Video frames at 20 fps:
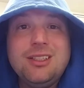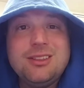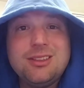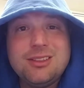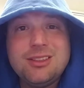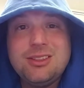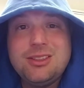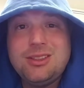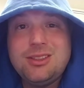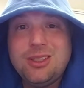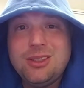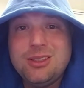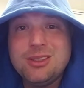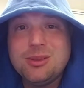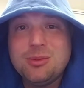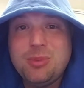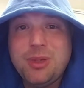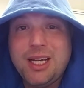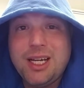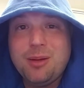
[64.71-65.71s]
So let's turn
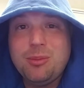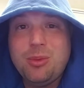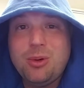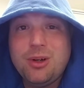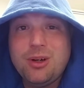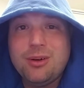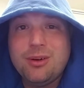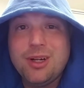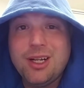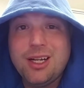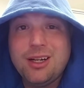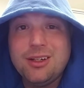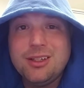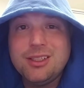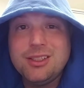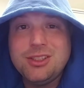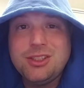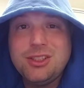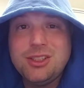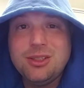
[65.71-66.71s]
this bad boy around
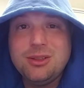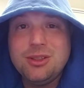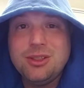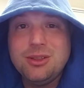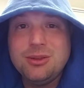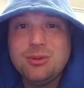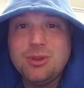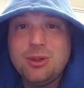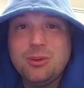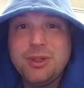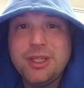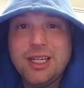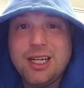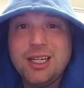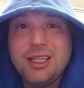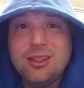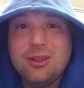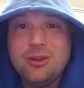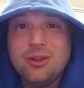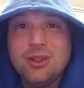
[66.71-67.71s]
and show you what we
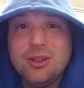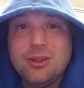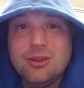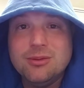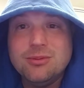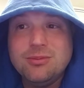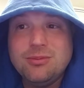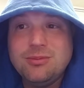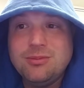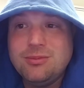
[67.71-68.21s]
got going on.